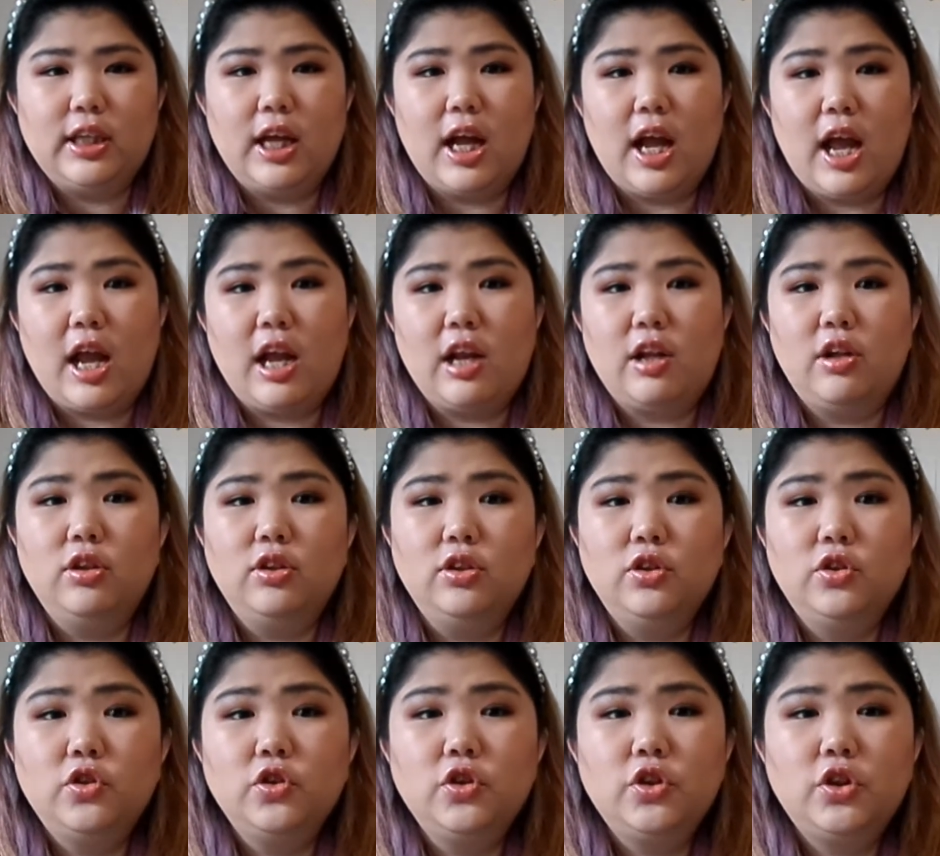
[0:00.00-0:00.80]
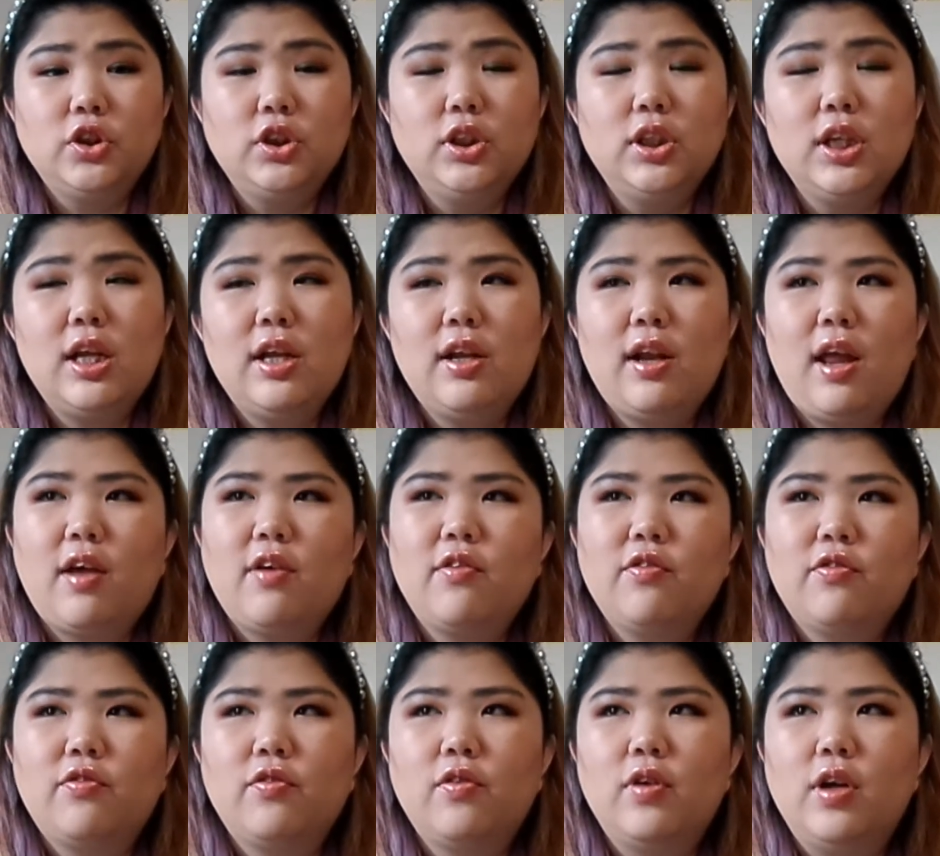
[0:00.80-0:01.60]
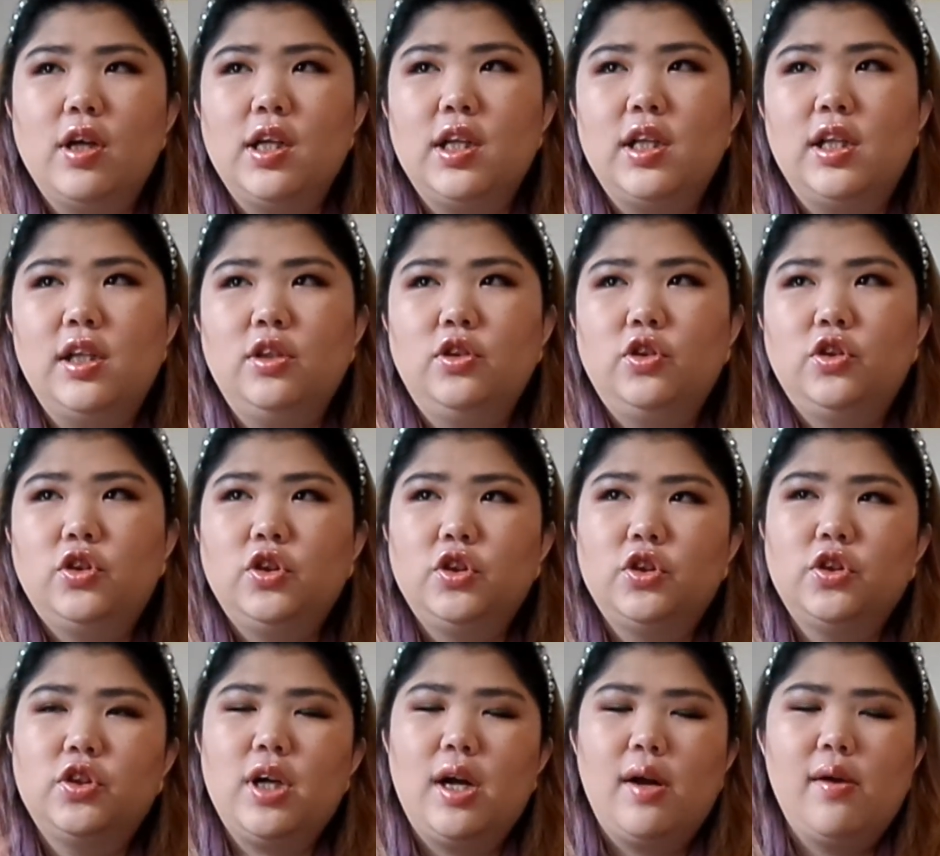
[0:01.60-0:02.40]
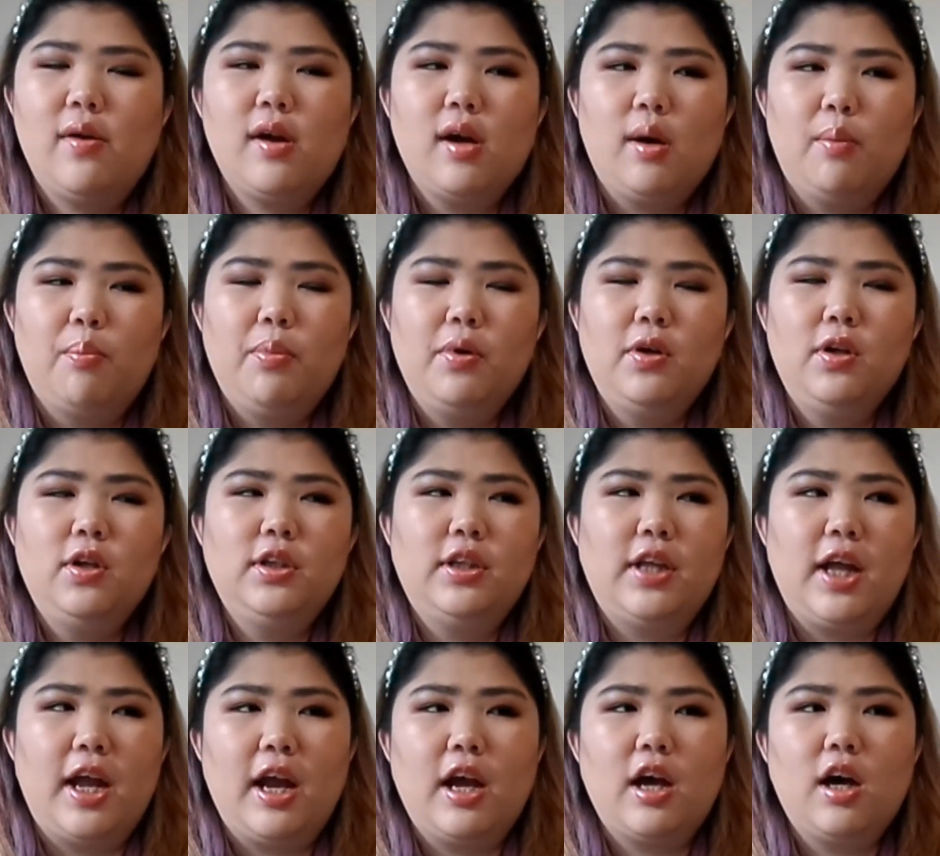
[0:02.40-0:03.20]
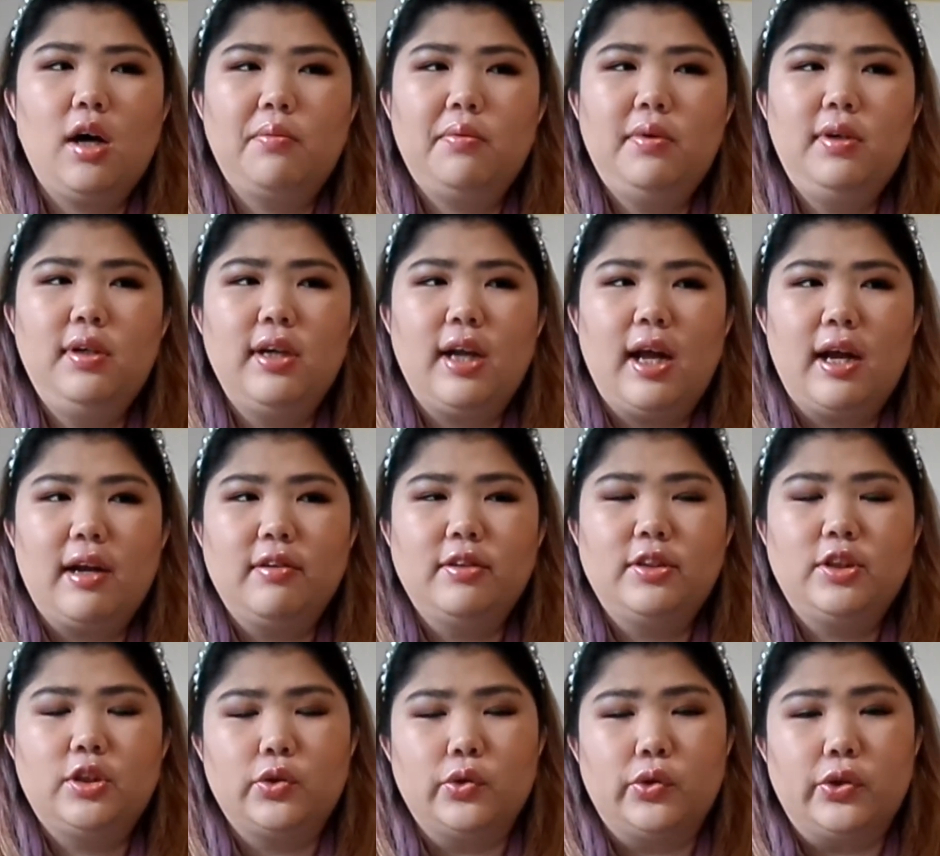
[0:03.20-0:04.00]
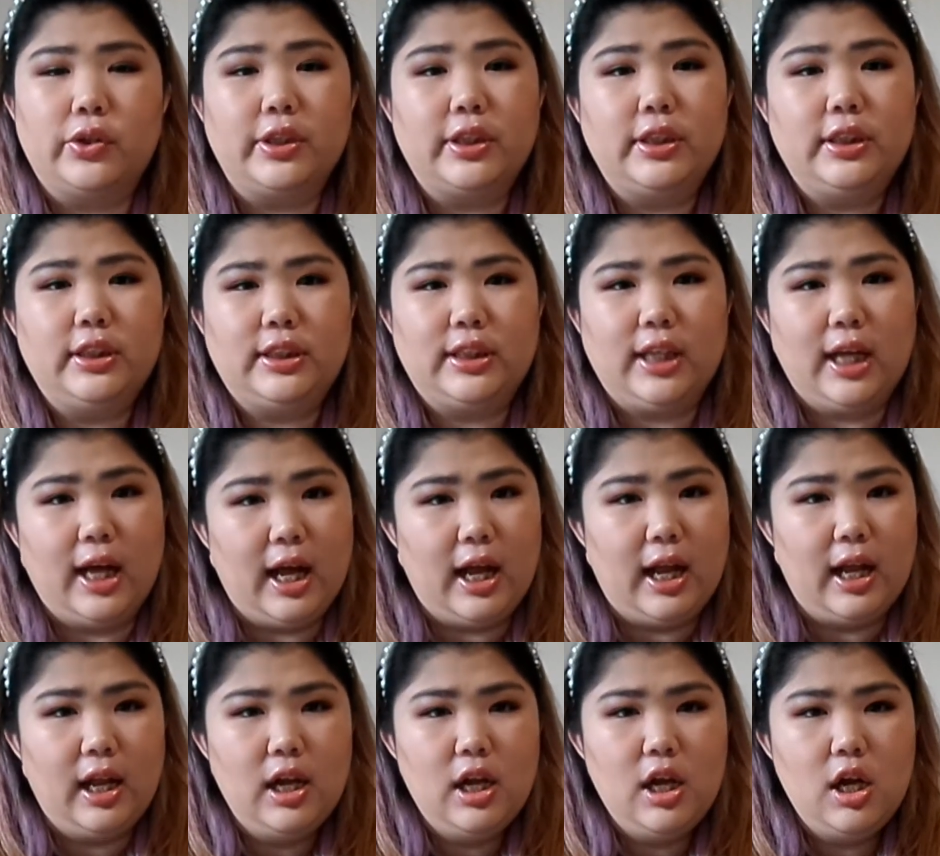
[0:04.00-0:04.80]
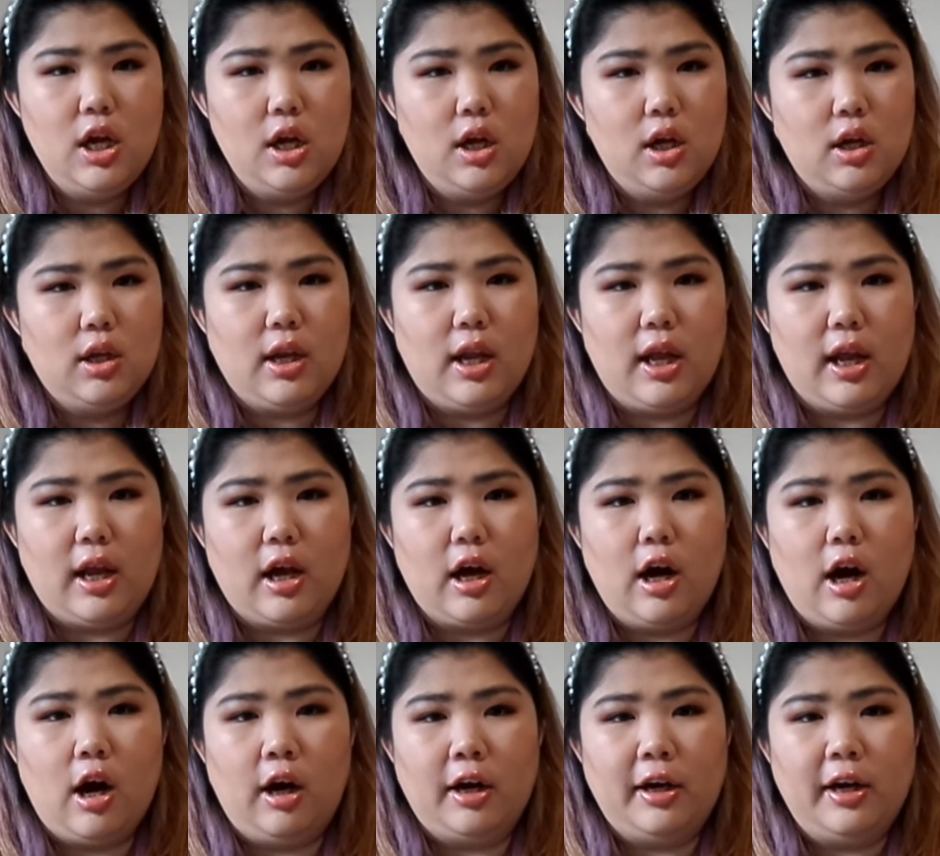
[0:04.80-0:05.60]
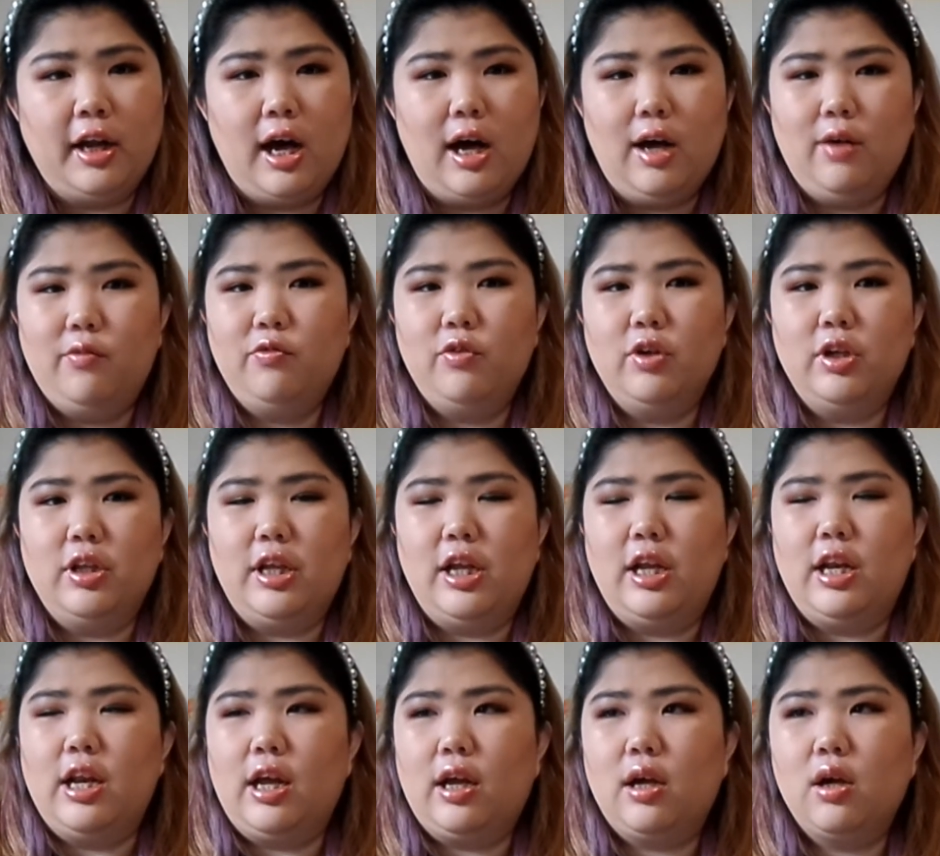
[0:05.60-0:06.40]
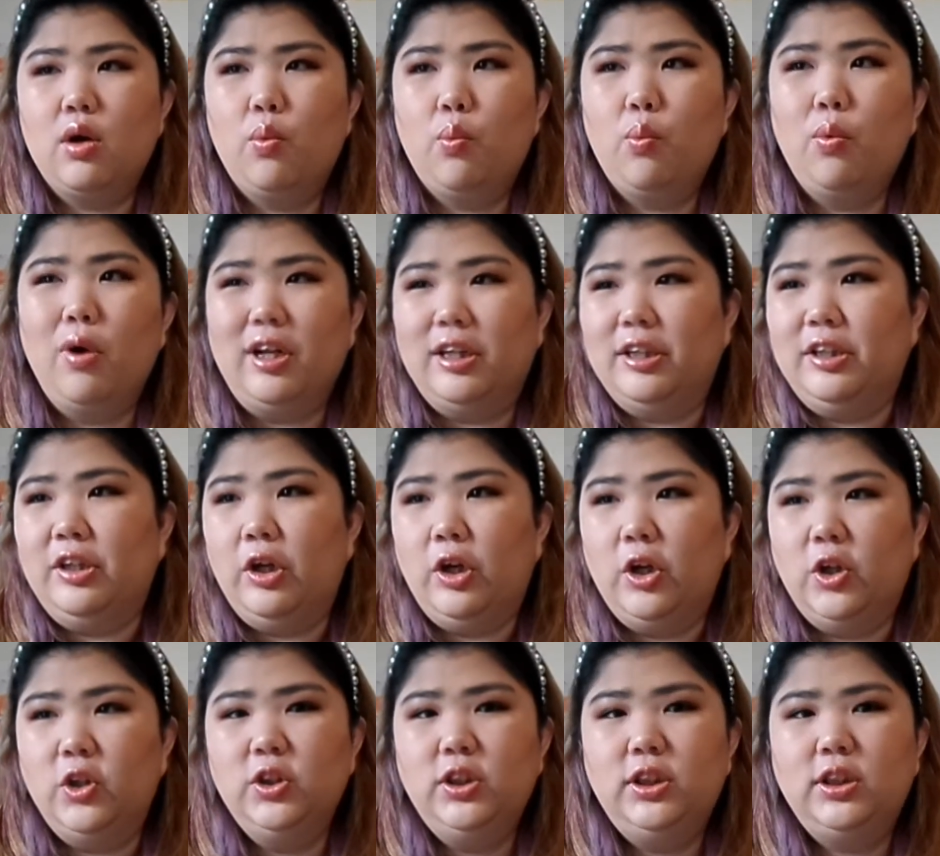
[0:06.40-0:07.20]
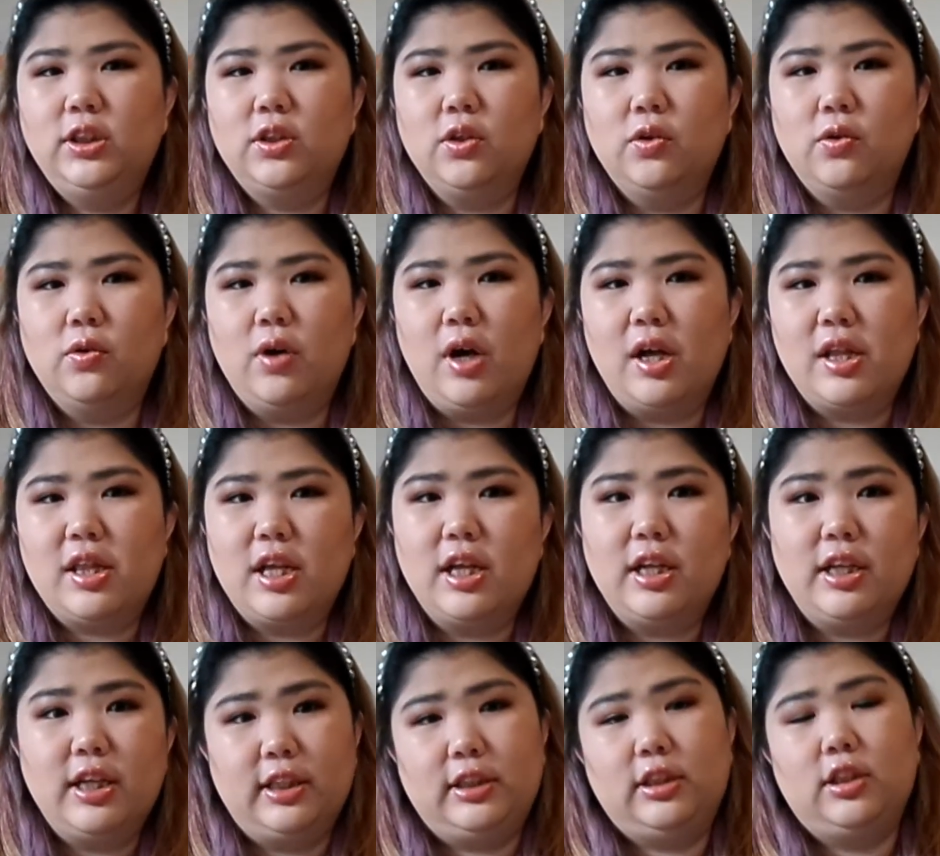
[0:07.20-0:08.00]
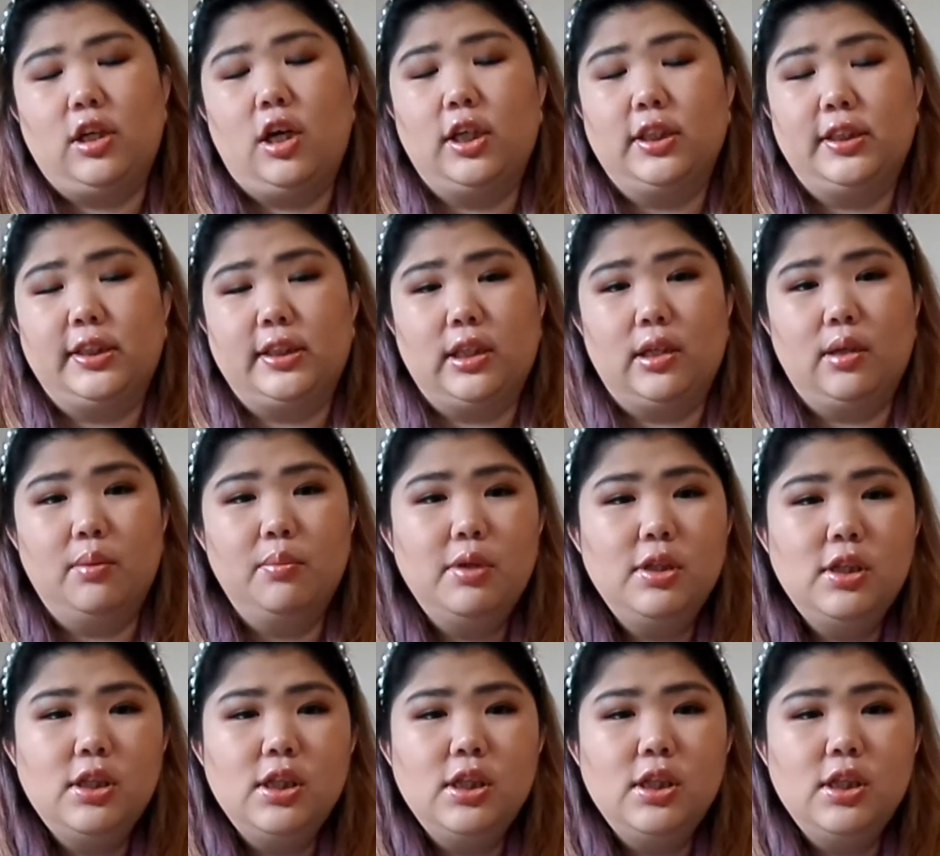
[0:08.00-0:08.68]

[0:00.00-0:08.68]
And usually, like in True Crime Couple, they cover a lot of stories that like are not really like well known. So I think that's awesome.